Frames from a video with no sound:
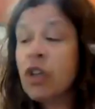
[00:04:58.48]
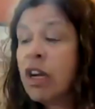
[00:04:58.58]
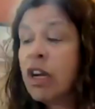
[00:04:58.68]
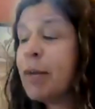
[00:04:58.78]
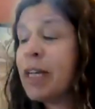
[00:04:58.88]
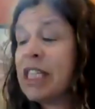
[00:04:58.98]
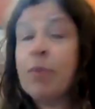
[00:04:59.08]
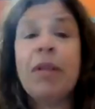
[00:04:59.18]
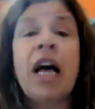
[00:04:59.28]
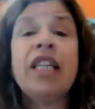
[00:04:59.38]
talking about
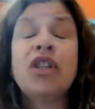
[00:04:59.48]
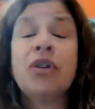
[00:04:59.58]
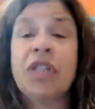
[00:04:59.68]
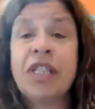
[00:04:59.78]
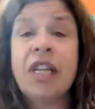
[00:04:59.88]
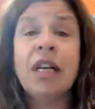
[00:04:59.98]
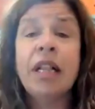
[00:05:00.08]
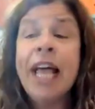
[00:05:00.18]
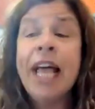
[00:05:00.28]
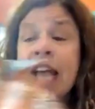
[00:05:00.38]
supplies that are
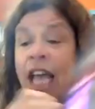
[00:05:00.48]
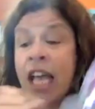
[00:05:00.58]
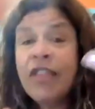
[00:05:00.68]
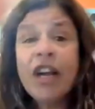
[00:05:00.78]
still in